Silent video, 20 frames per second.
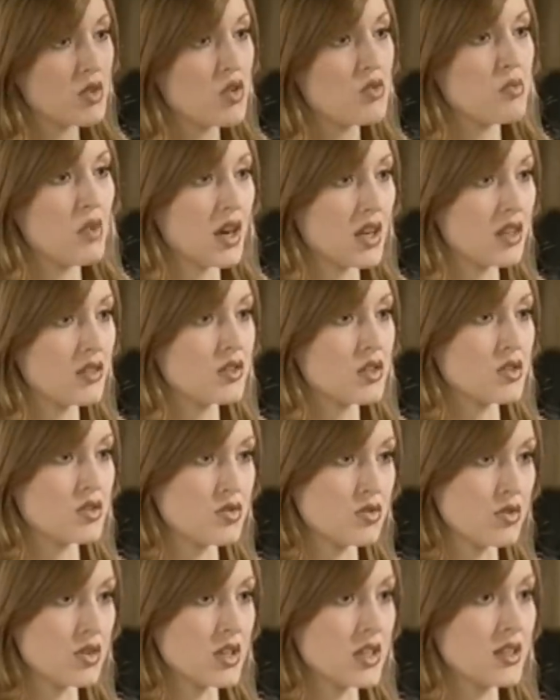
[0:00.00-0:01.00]
you might have
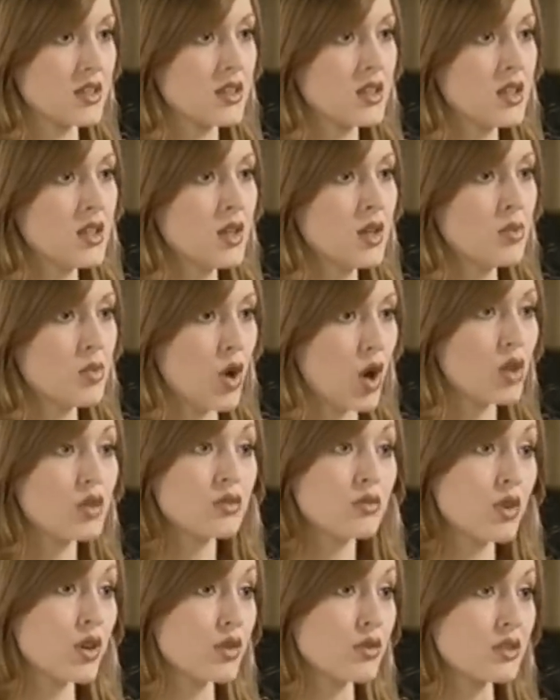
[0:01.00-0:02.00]
destroyed Paul
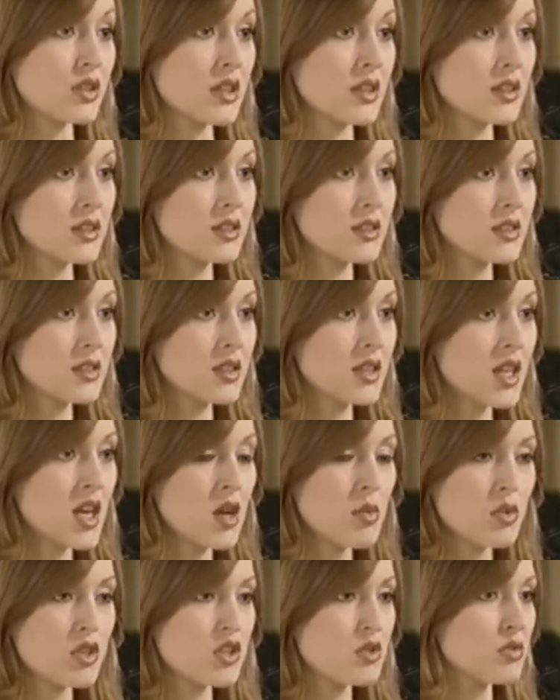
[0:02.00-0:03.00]
and Rose,
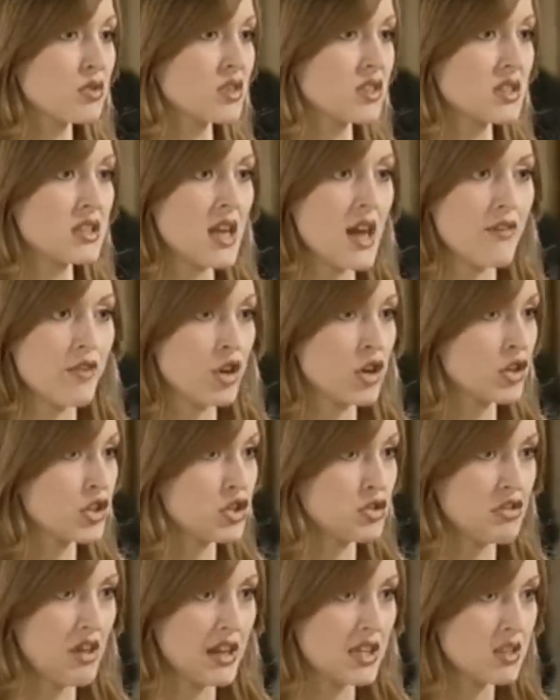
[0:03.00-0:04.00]
but you will never
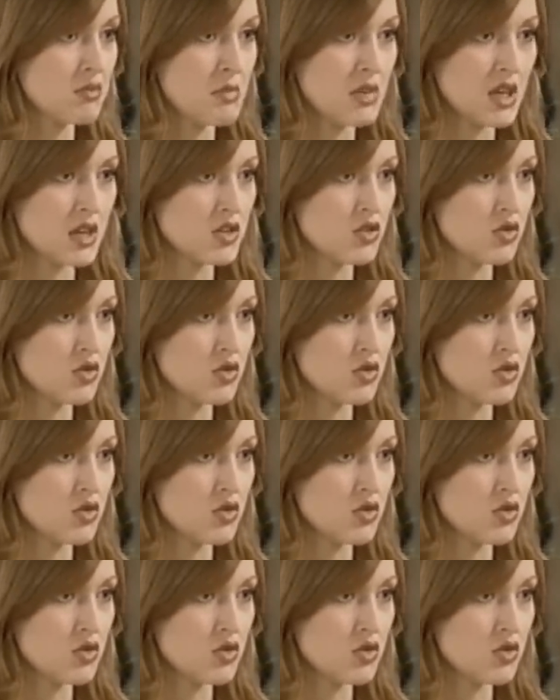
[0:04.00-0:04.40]
do that to me and